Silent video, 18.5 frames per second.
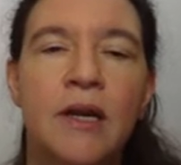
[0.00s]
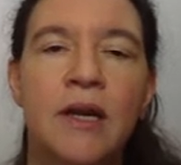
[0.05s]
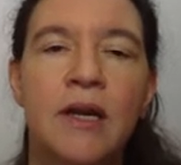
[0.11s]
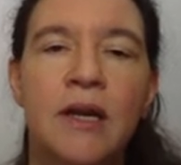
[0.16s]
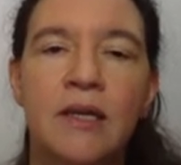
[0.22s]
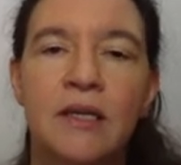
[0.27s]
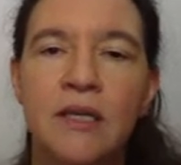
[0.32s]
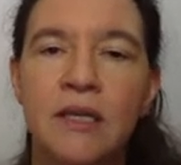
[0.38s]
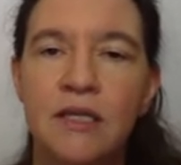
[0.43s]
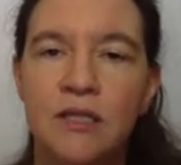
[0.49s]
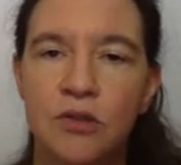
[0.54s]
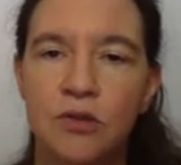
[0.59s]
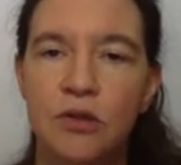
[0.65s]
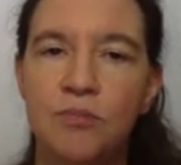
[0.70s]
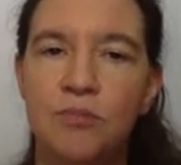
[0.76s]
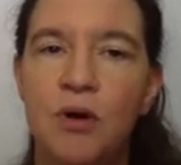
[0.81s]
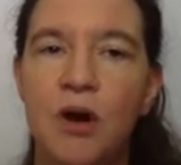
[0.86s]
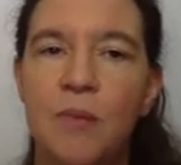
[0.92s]
It gets you
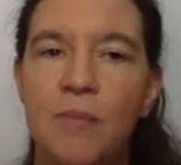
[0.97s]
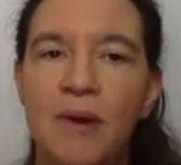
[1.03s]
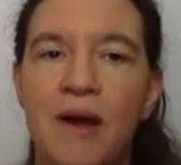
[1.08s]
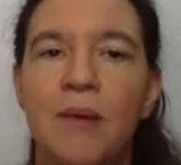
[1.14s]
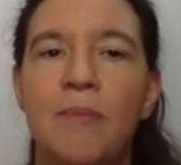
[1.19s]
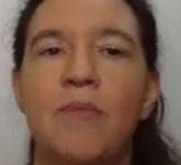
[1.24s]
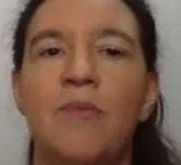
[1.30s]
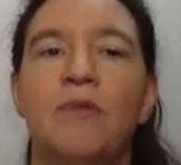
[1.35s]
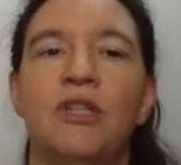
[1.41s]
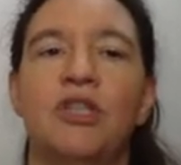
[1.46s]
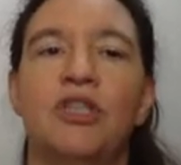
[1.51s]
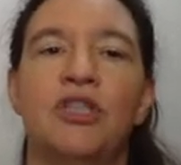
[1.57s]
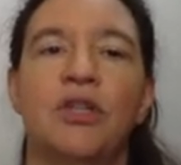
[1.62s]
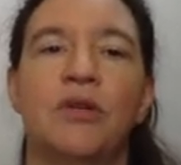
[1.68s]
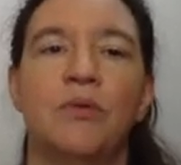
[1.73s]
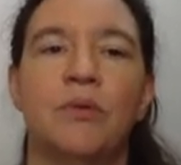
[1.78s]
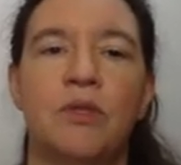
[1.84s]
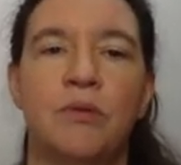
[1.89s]
a pop-up which
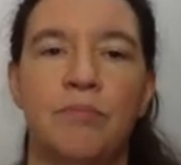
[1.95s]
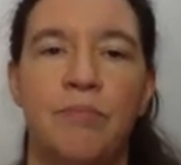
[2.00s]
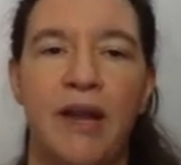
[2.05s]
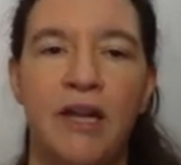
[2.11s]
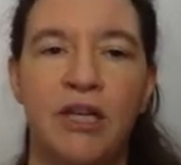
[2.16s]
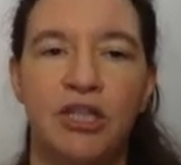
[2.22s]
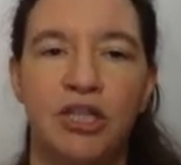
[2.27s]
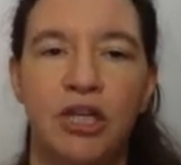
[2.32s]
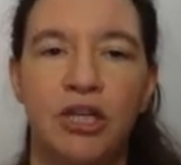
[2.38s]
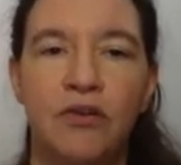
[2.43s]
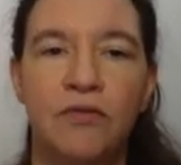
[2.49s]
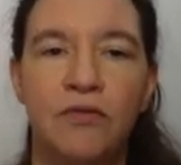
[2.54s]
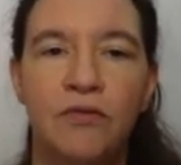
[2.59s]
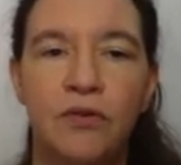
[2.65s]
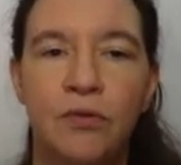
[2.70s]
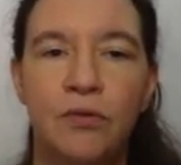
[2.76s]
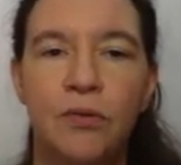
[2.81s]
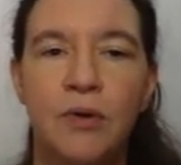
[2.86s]
shows page
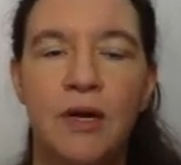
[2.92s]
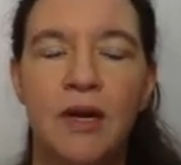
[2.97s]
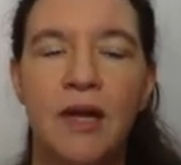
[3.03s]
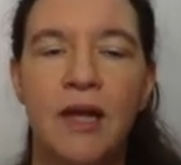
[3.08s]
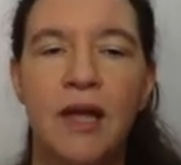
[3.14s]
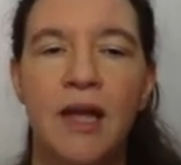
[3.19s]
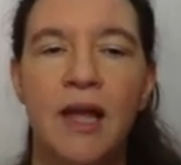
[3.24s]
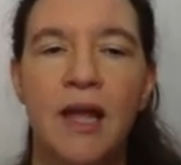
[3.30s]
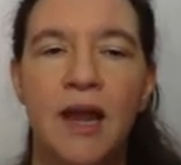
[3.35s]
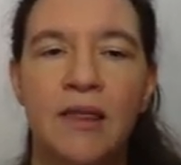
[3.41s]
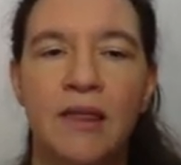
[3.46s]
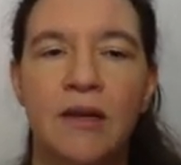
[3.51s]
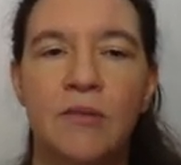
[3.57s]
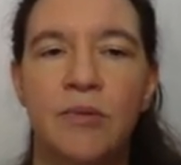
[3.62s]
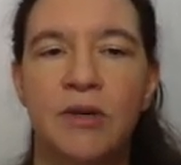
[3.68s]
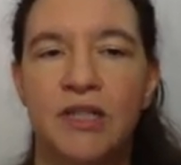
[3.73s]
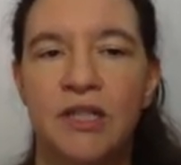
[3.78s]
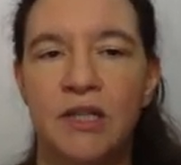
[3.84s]
info, and then
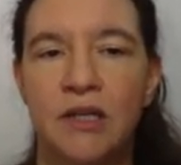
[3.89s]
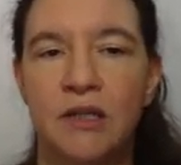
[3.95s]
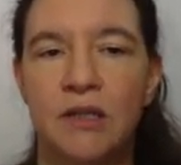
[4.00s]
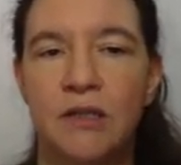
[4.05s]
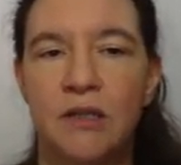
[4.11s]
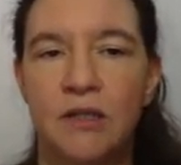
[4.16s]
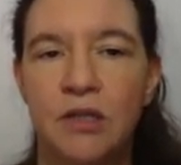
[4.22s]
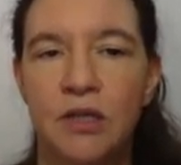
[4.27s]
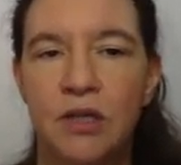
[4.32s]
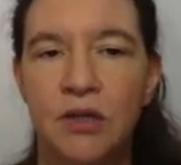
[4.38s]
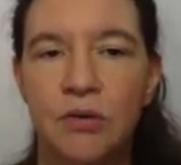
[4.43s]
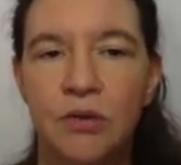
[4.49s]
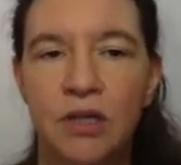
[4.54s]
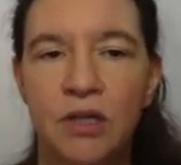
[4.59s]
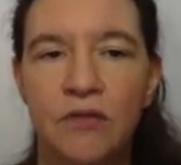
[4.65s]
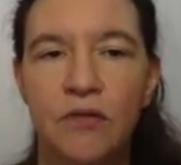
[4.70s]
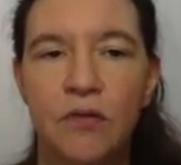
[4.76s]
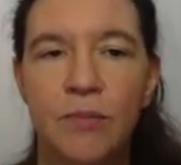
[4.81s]
in particular the security
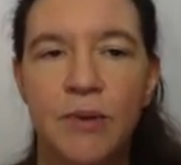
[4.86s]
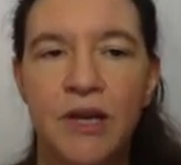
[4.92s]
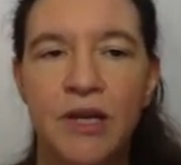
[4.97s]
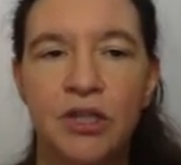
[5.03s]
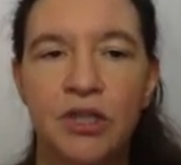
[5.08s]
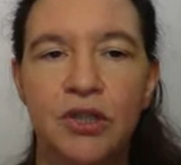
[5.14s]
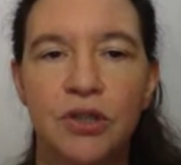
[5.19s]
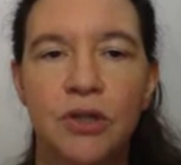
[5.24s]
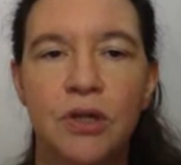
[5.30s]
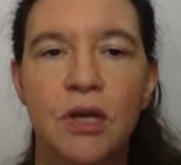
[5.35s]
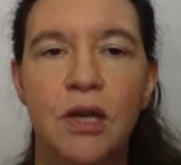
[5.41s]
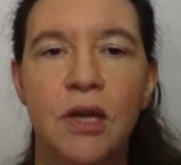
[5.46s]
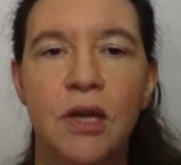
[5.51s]
information